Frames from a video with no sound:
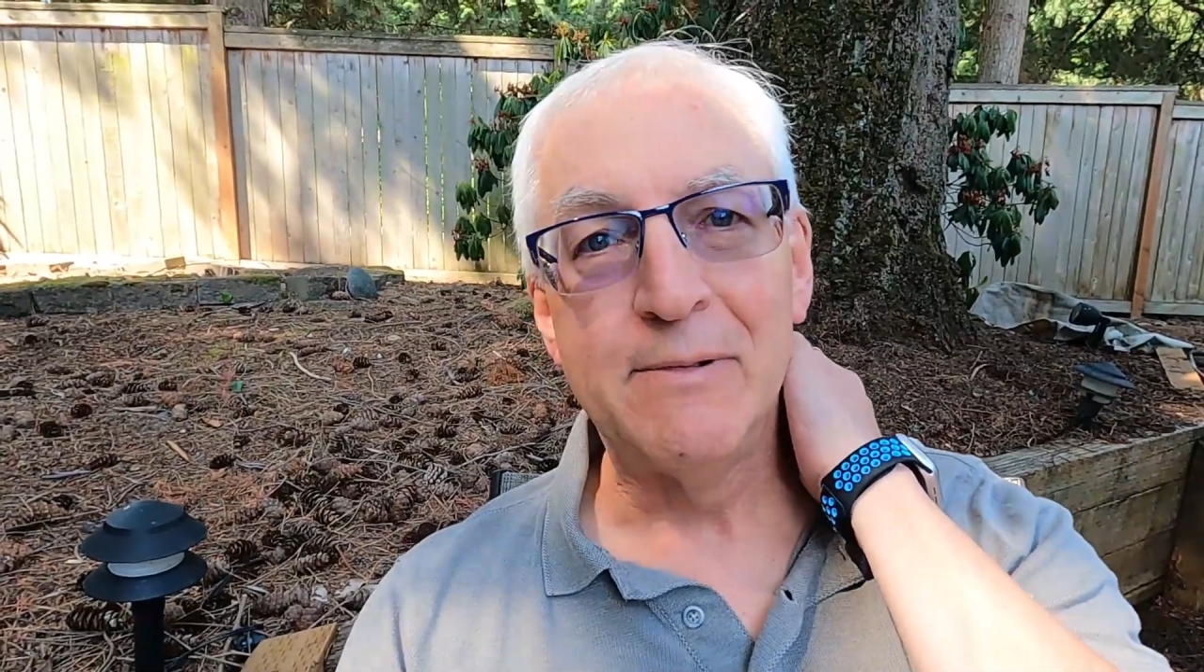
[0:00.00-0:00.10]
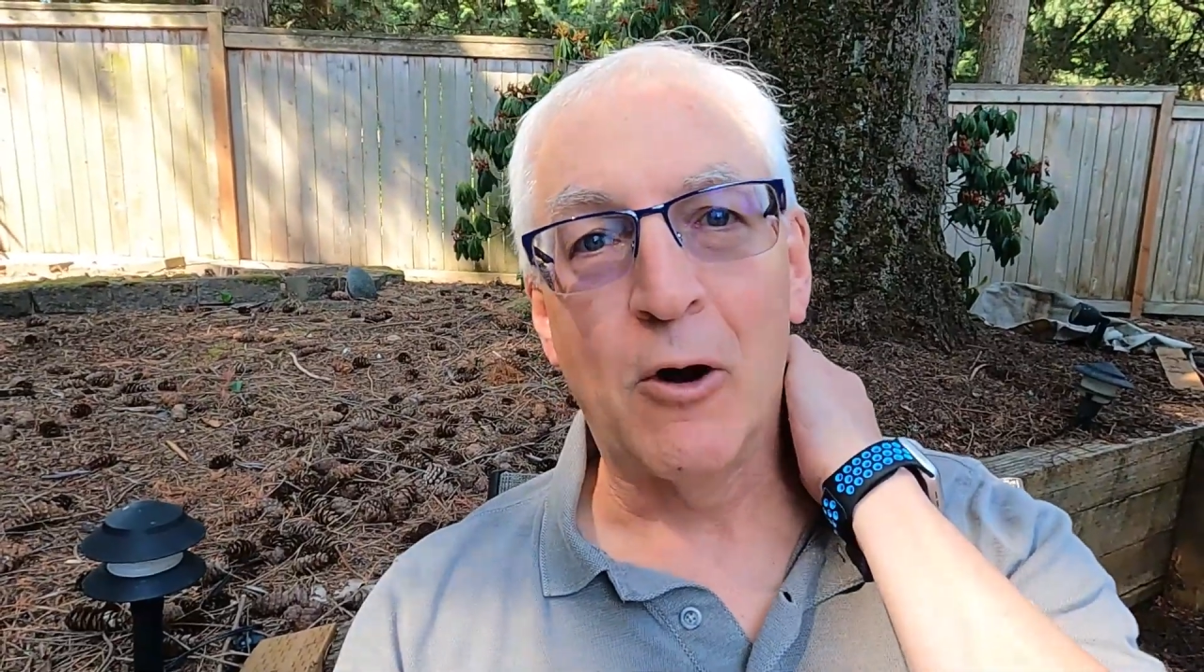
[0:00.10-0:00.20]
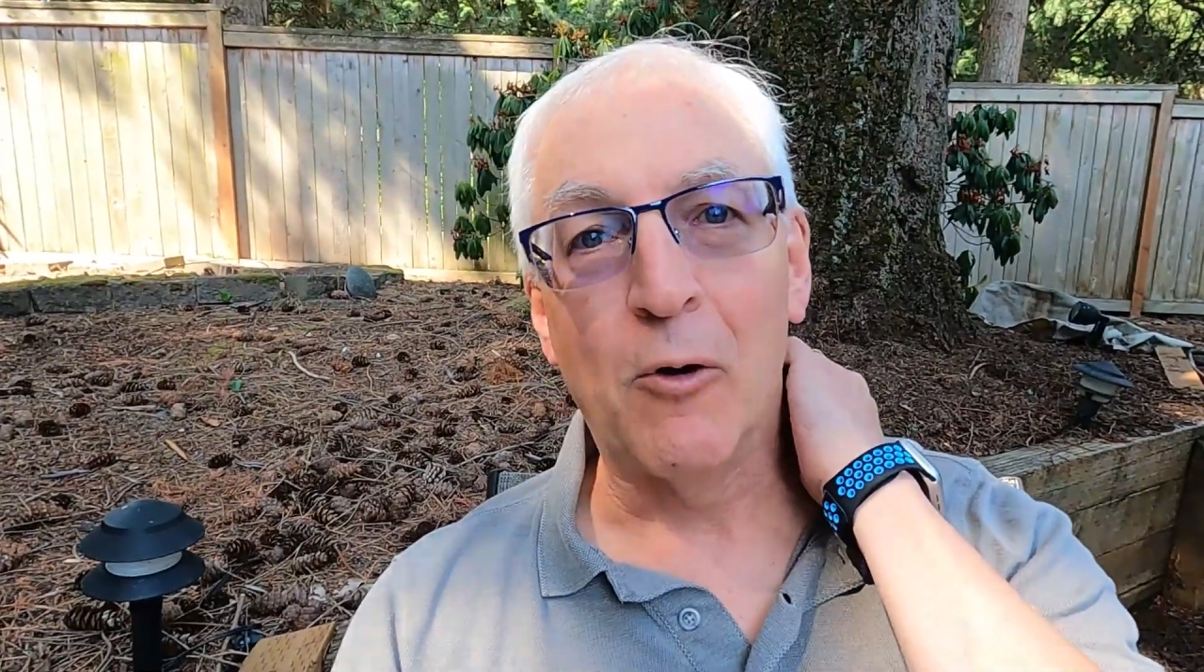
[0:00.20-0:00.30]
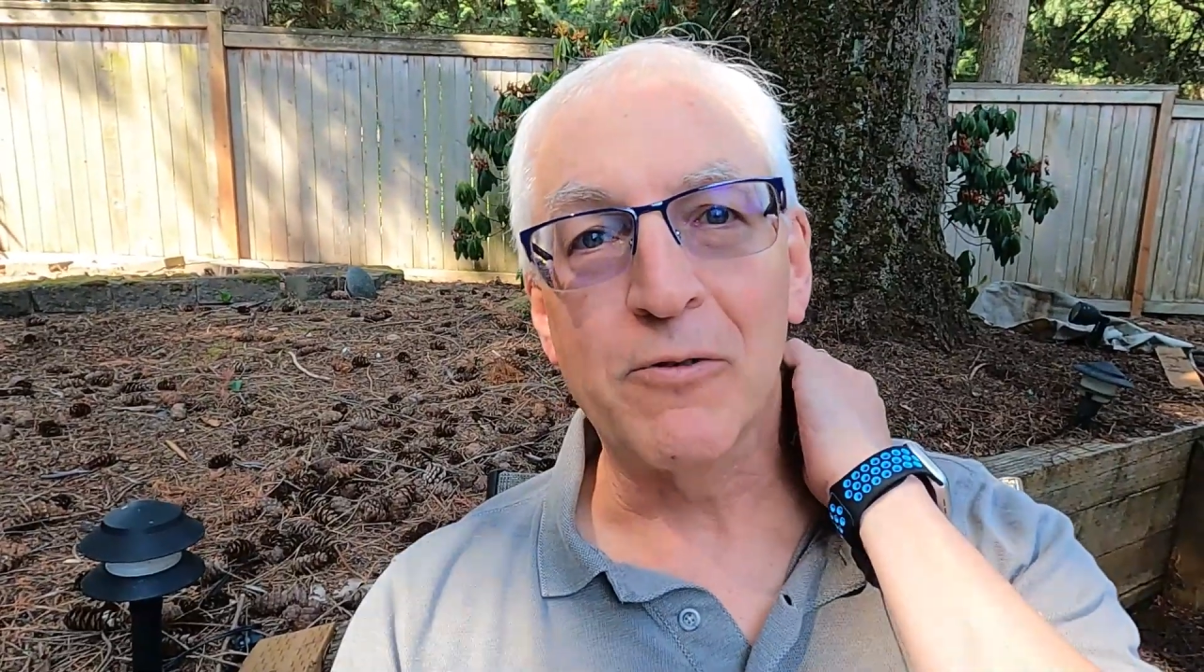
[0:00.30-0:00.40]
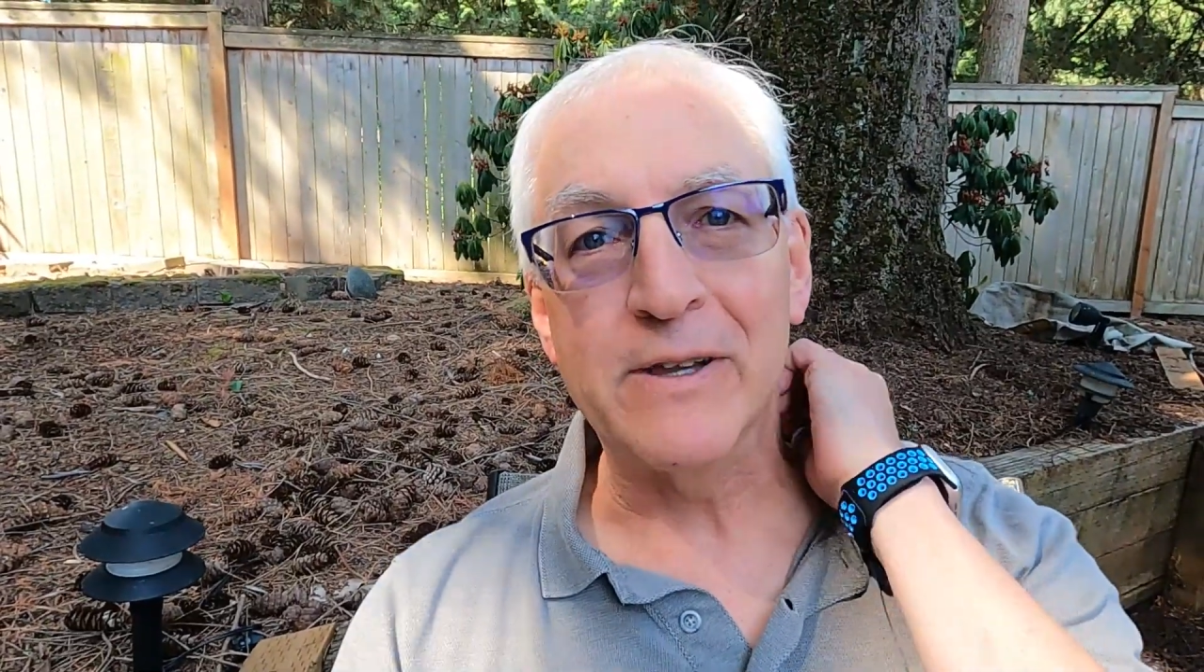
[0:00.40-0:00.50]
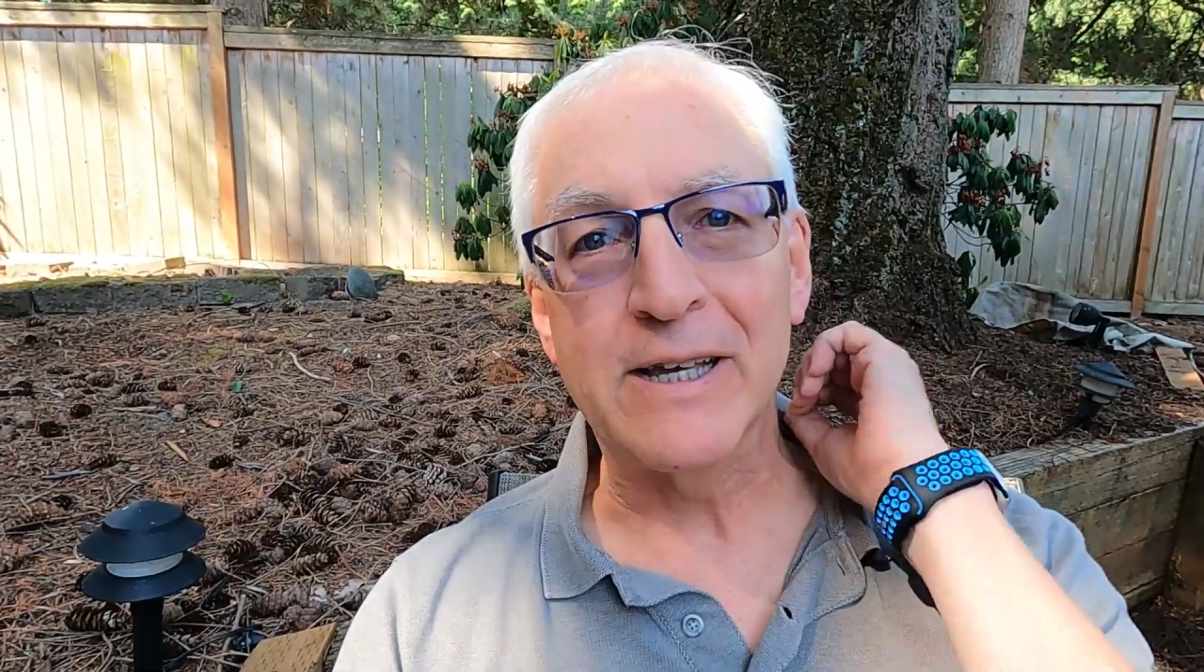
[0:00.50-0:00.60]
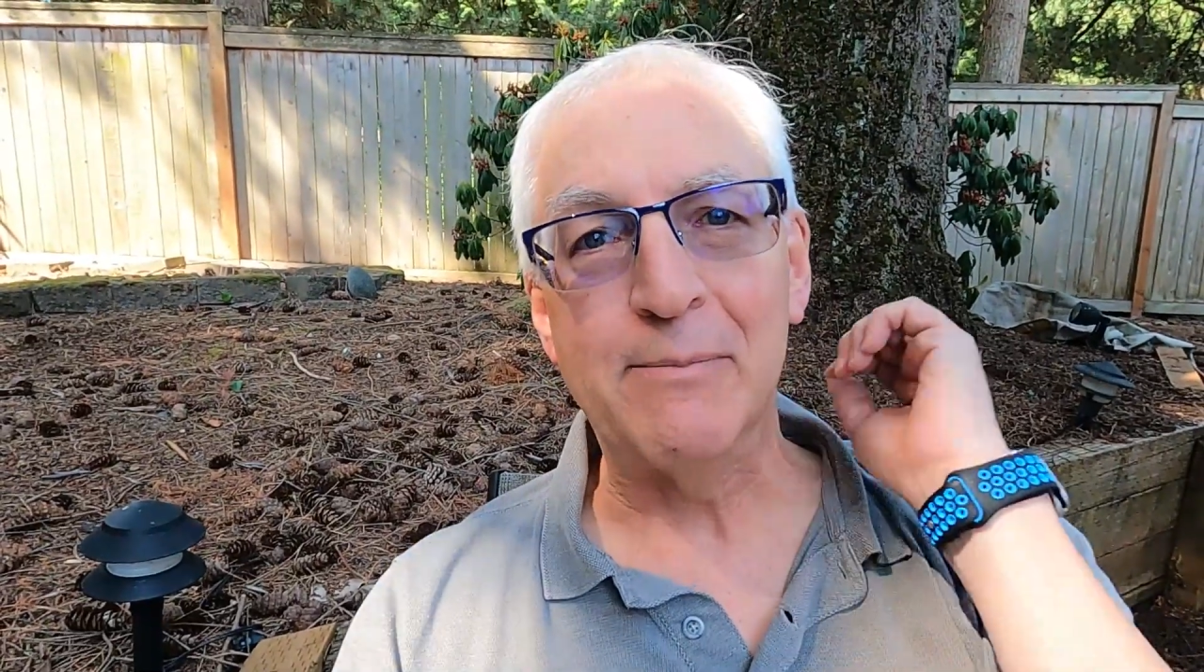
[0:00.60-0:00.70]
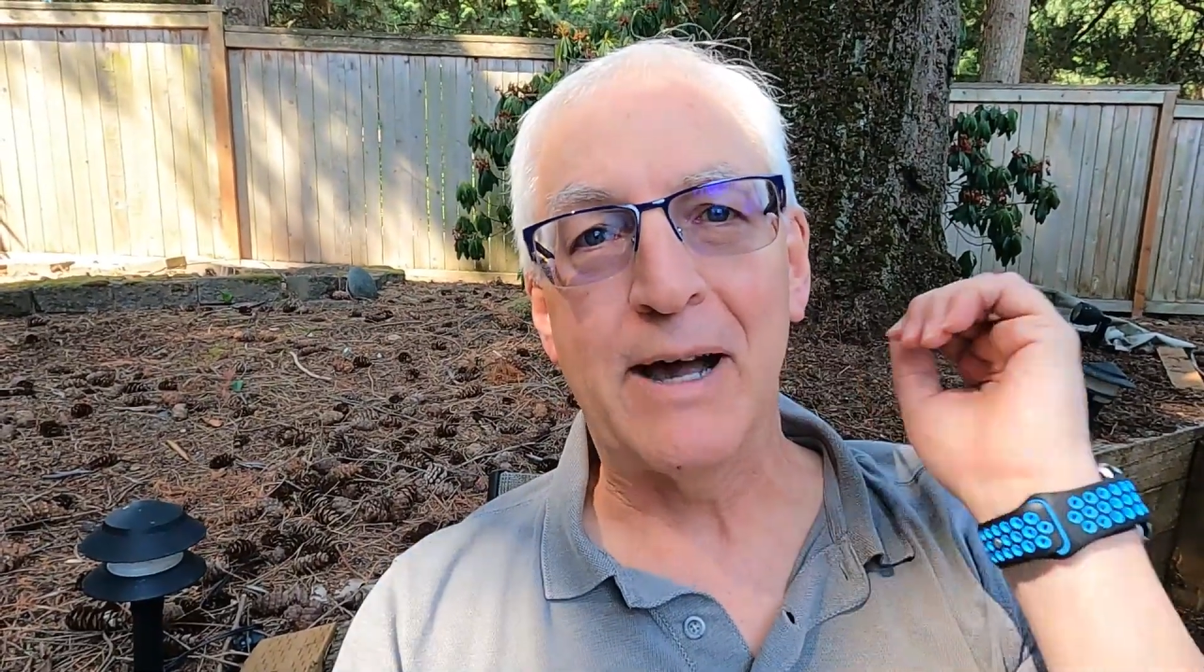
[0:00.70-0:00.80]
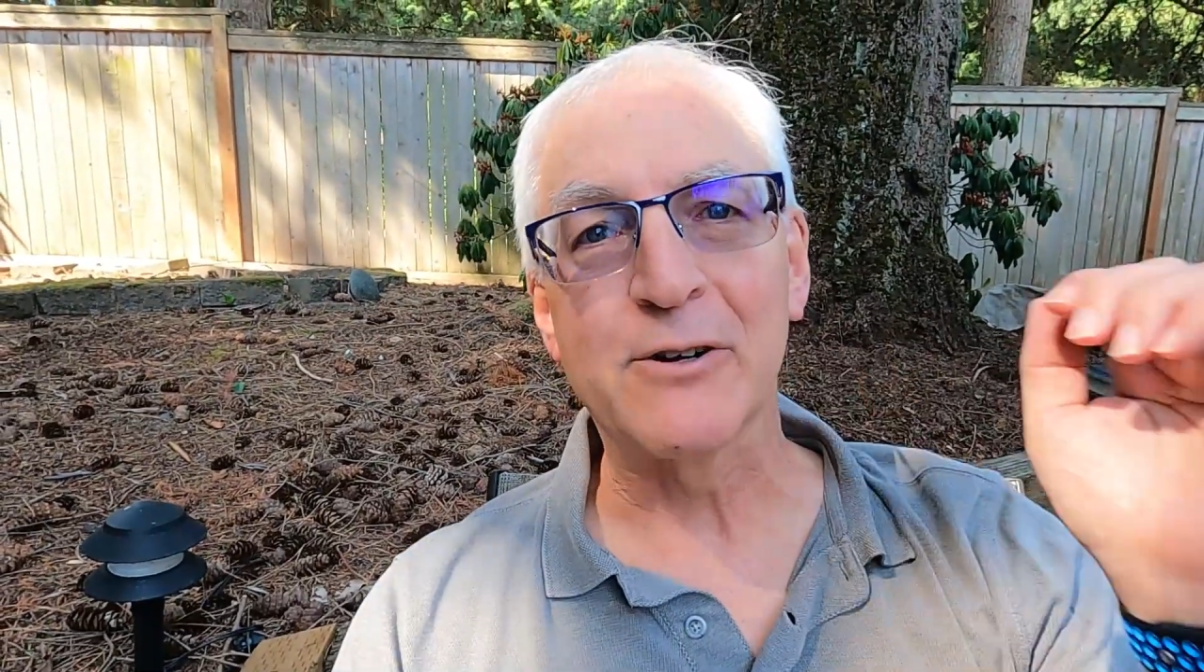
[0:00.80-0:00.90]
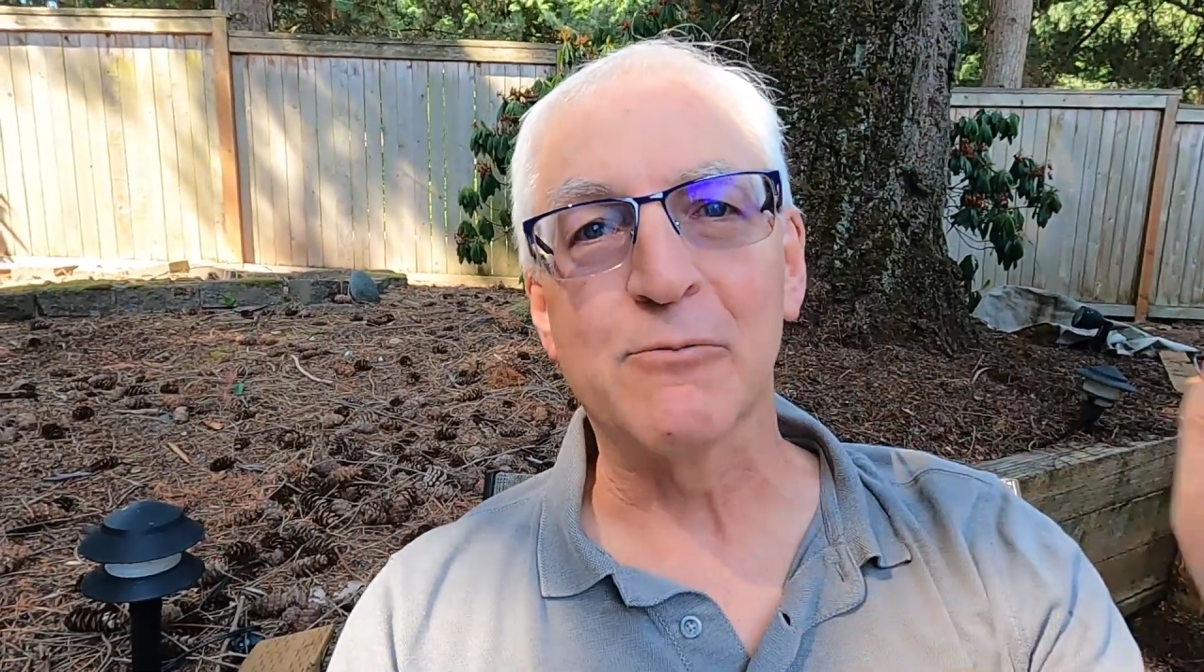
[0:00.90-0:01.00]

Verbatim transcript: Hopefully, get back to